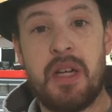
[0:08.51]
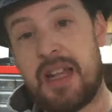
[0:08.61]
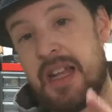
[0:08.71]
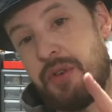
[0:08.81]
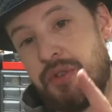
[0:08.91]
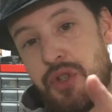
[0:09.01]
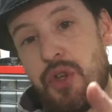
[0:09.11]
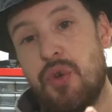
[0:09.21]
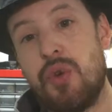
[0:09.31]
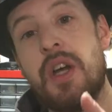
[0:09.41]
and how
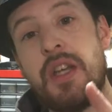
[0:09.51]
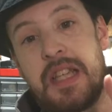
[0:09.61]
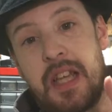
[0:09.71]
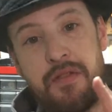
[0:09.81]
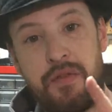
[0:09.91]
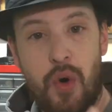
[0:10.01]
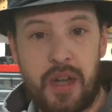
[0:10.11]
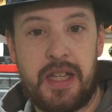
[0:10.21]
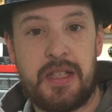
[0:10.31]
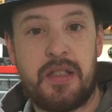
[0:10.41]
you can
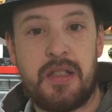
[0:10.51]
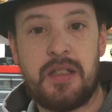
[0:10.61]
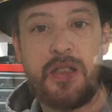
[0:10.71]
avoid it.